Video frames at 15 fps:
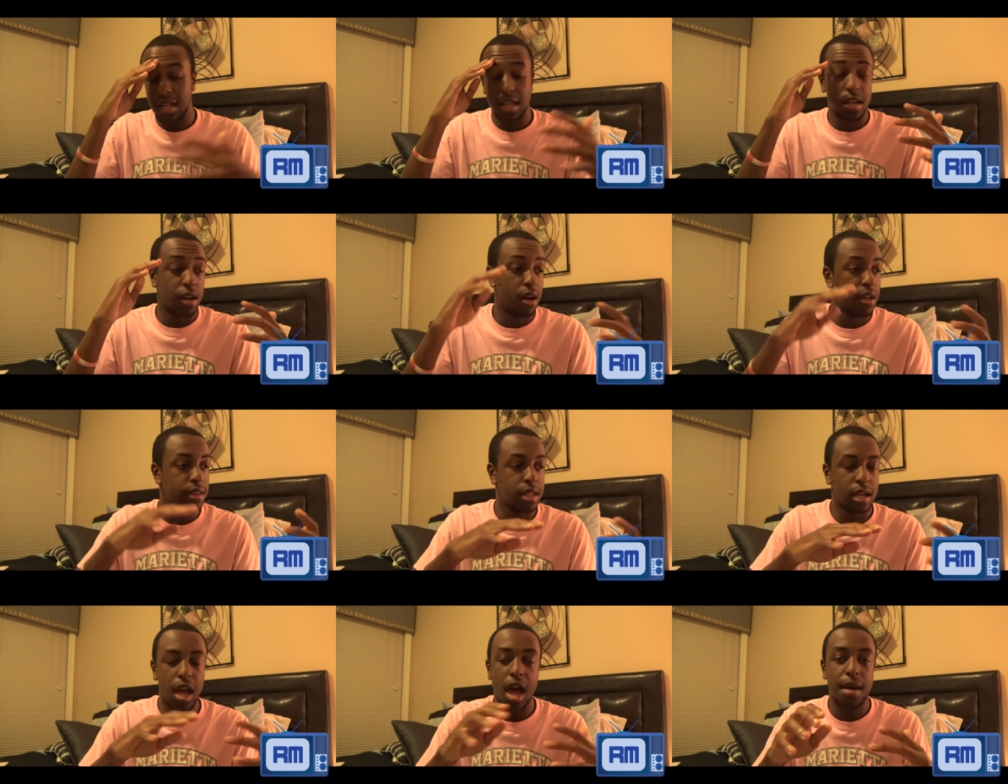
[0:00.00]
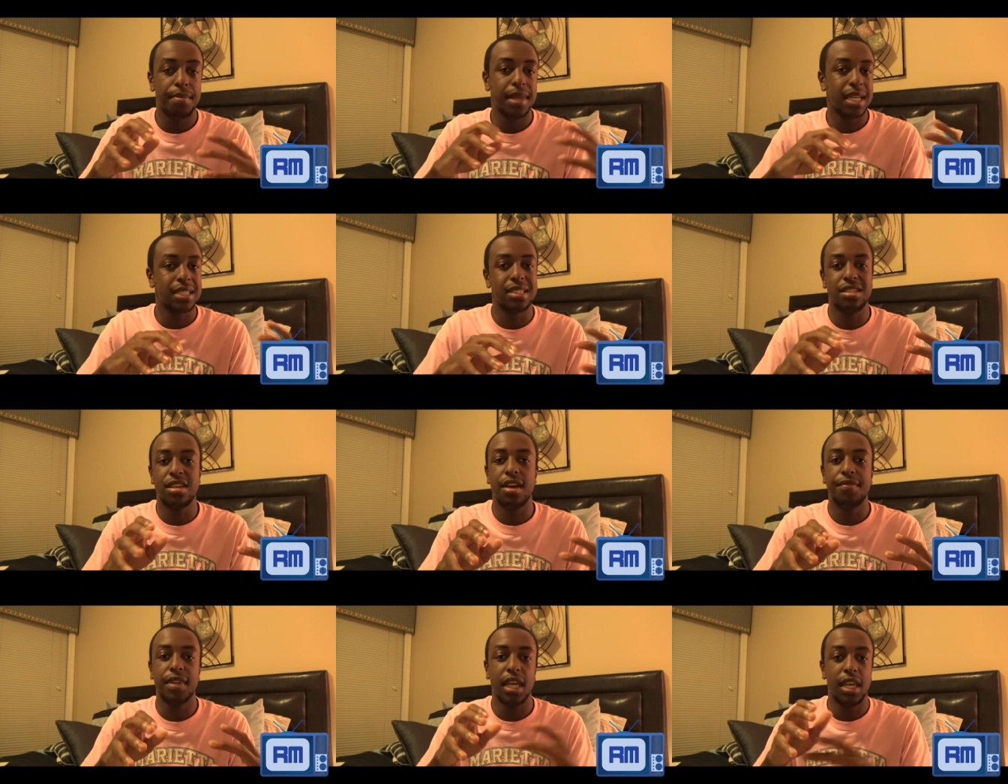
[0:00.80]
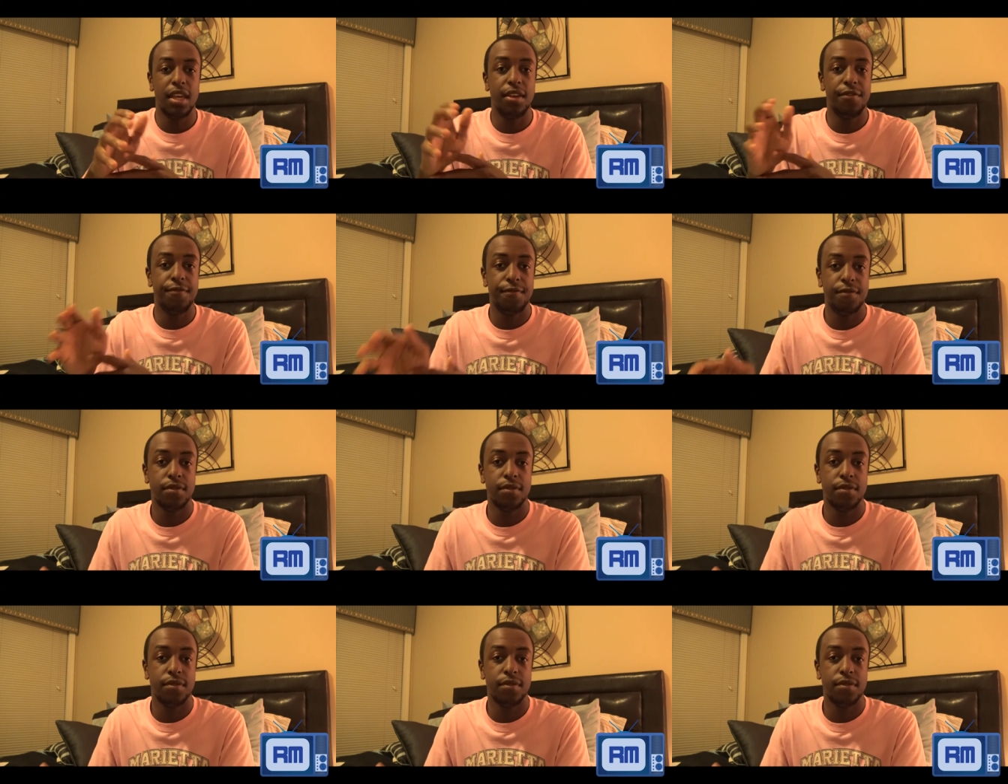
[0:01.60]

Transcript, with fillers: and all the complex stuff that he